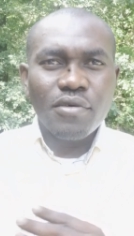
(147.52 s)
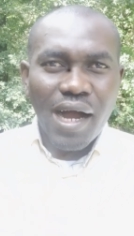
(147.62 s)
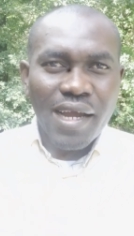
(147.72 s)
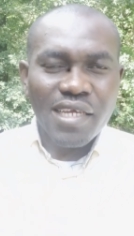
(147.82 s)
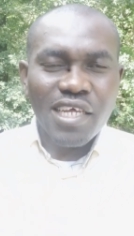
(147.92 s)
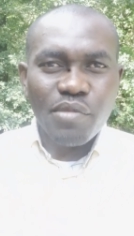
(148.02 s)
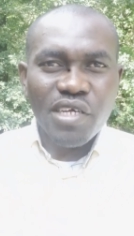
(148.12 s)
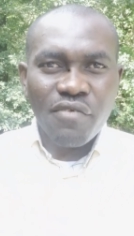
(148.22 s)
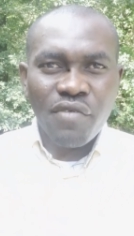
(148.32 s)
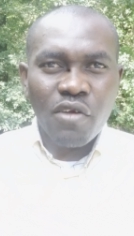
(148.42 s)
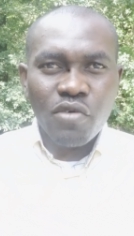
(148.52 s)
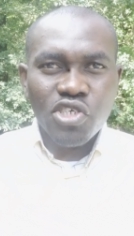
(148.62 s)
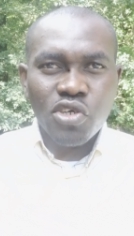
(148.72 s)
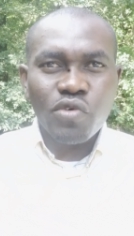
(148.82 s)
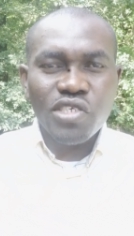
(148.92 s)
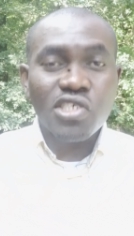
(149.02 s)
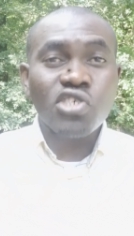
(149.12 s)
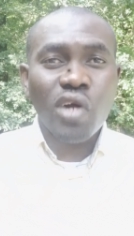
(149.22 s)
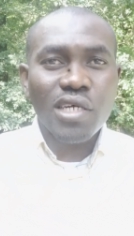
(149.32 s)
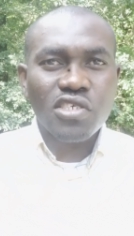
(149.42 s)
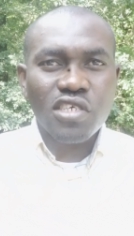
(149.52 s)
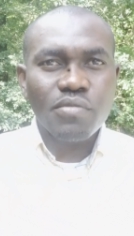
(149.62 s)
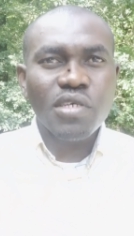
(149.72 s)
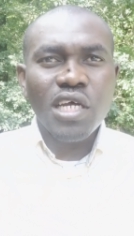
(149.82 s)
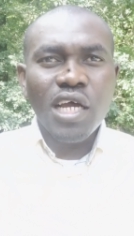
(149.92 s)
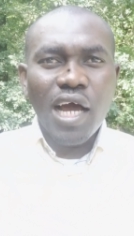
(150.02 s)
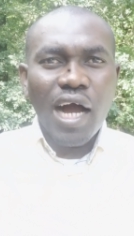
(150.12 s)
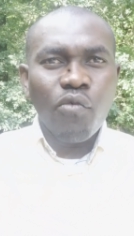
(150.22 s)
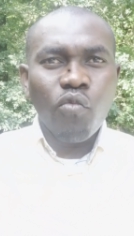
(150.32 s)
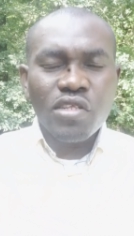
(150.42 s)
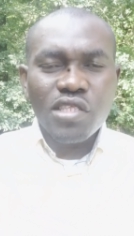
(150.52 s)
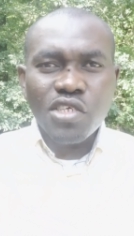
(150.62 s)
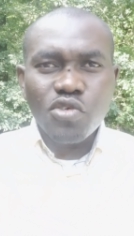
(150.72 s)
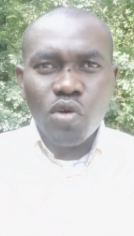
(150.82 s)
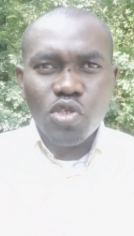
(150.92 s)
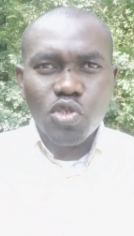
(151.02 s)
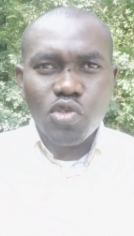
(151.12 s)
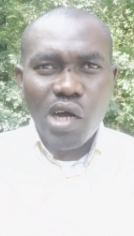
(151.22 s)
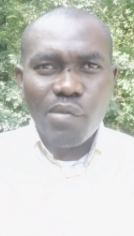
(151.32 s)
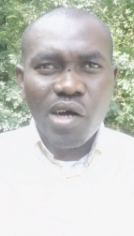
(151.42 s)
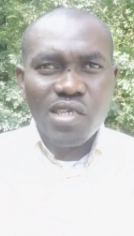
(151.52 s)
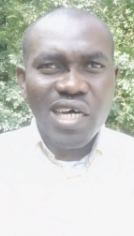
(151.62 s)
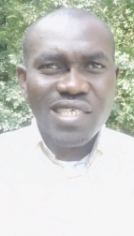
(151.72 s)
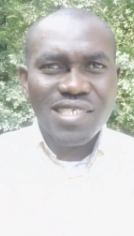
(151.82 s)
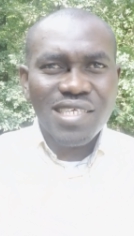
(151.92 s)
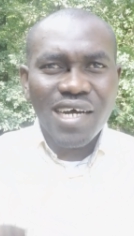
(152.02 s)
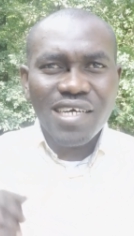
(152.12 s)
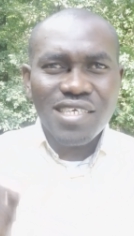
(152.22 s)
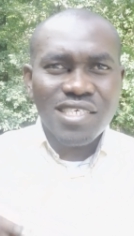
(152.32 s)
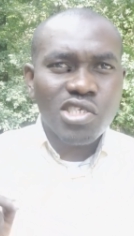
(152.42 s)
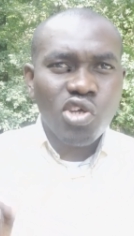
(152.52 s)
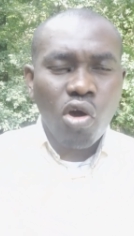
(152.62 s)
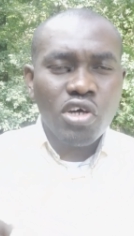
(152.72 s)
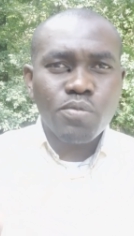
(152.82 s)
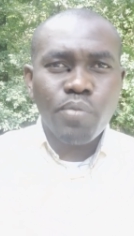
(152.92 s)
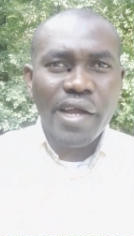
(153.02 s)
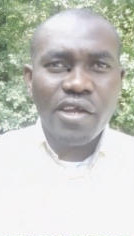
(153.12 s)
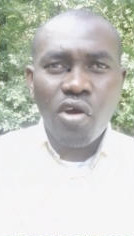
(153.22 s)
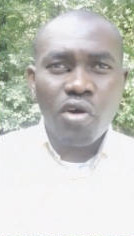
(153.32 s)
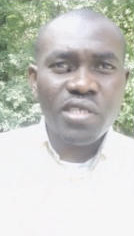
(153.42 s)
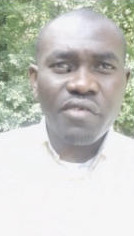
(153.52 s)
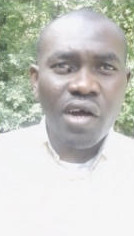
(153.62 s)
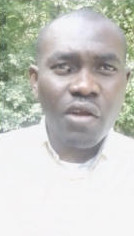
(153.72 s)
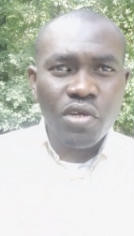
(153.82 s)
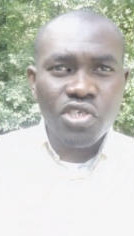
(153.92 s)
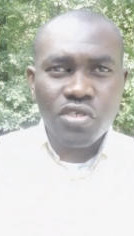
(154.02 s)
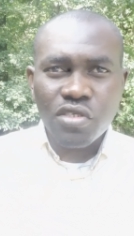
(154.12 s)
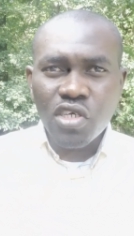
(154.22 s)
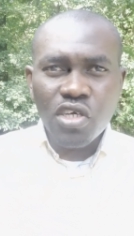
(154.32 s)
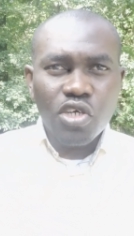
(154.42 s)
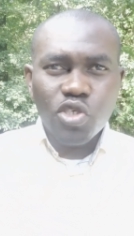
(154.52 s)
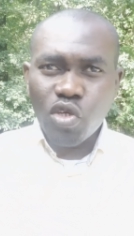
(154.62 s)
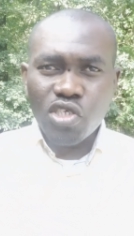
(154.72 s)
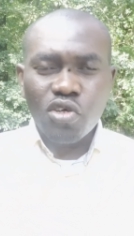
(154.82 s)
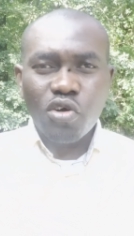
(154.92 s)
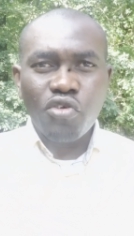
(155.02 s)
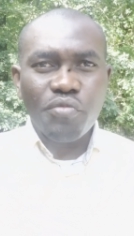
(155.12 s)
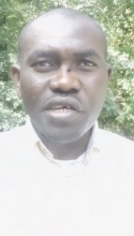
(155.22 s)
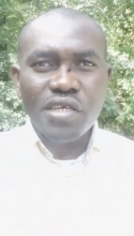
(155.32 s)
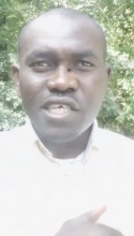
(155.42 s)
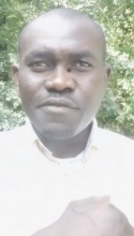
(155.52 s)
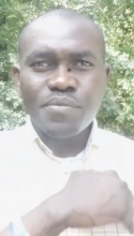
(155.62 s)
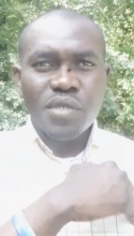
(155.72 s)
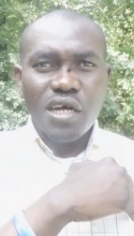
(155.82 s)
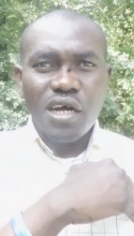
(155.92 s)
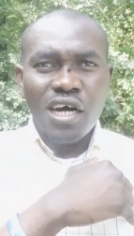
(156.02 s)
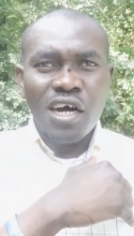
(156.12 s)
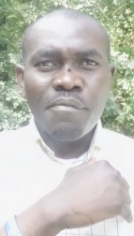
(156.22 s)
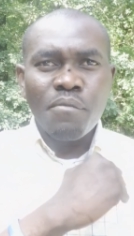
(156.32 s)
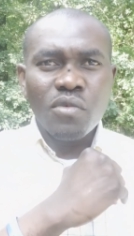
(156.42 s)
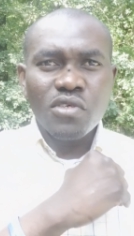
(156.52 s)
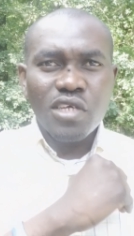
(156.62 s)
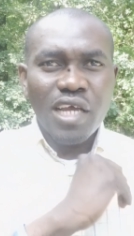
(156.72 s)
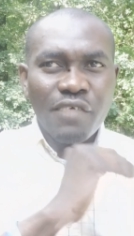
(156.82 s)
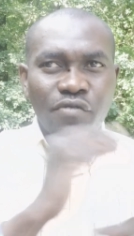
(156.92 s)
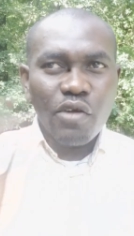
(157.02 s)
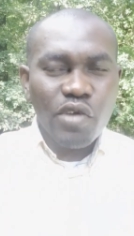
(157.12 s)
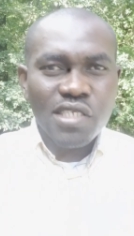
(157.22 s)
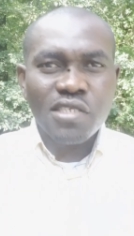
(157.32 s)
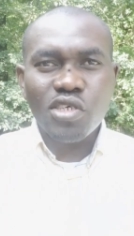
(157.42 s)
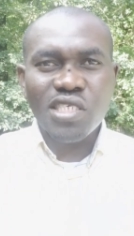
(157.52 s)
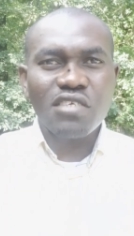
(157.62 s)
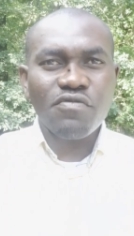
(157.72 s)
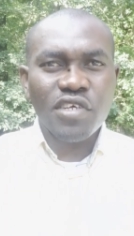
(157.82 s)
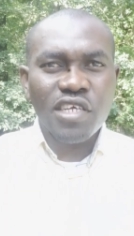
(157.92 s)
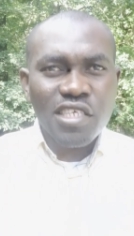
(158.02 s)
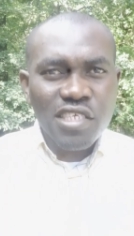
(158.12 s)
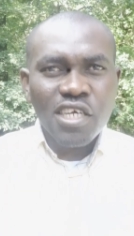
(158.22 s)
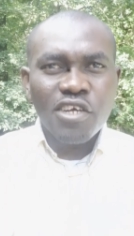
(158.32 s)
academic evaluation, which is transcript. And one thing you want to know about that is that it's course by course evaluation. So it's not going to be evaluating your certificate,